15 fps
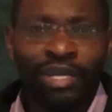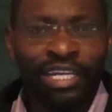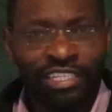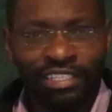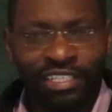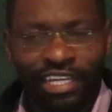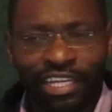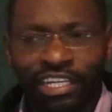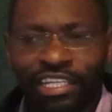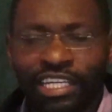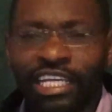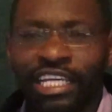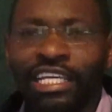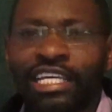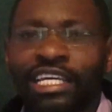met
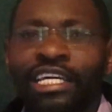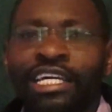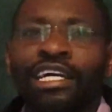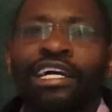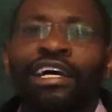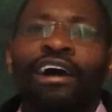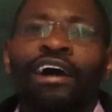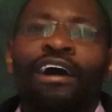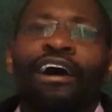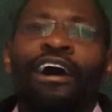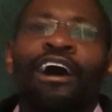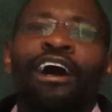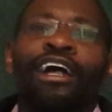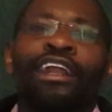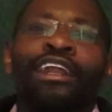secretly
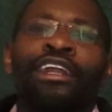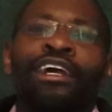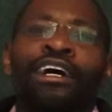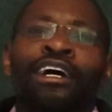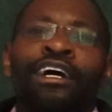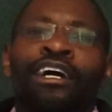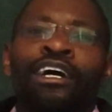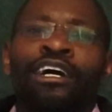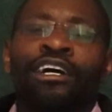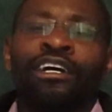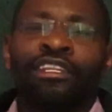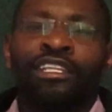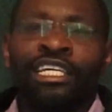and uh,